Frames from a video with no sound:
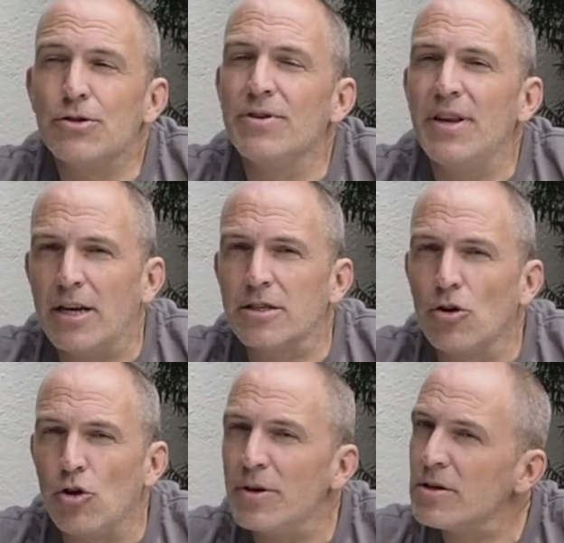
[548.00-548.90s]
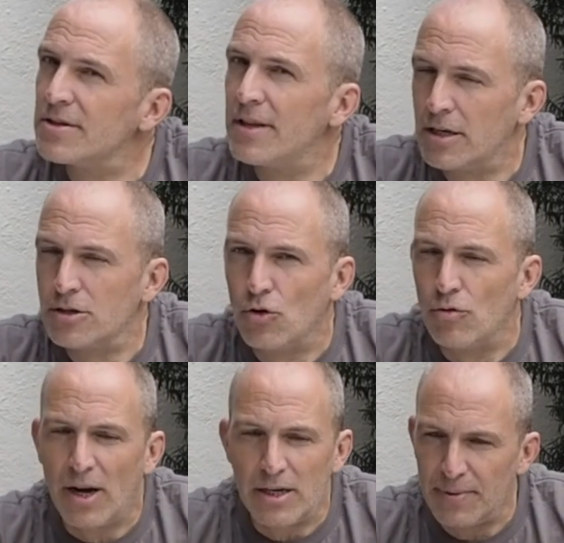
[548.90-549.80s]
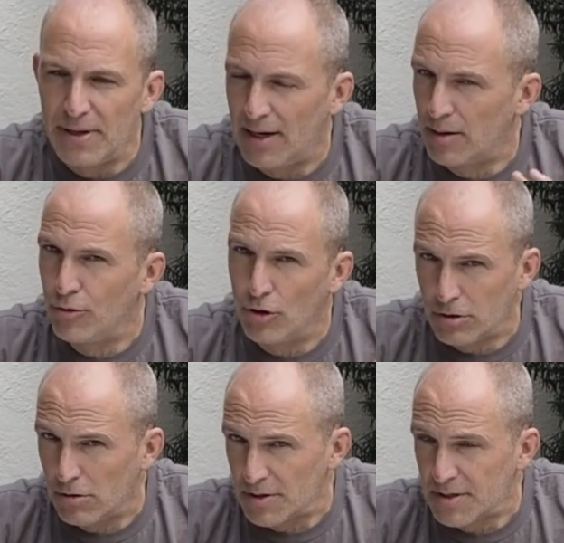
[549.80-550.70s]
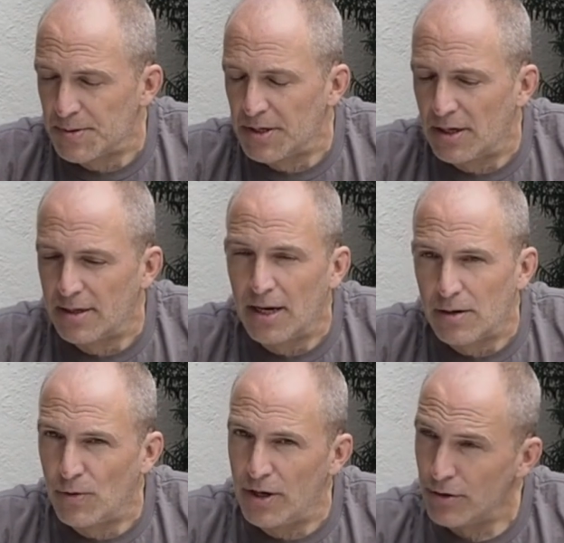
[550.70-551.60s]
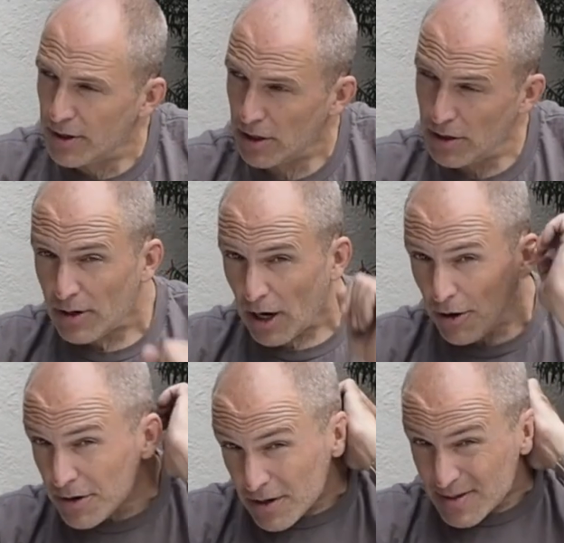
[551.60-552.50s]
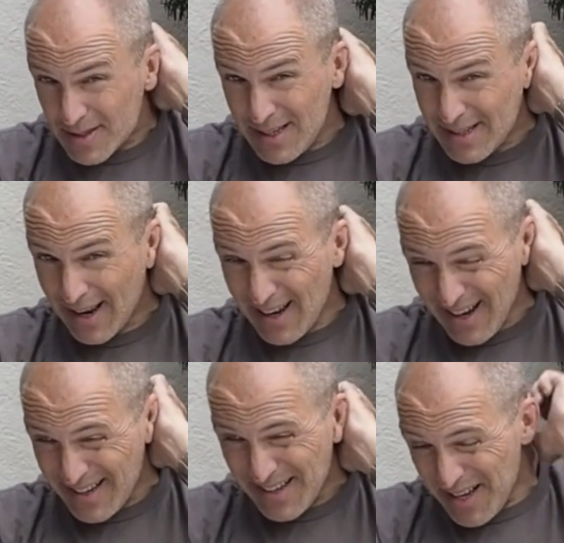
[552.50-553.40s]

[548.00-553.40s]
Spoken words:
the next hole, because the next hole might be like a porthole or something like that, where you can look out and you see daylight,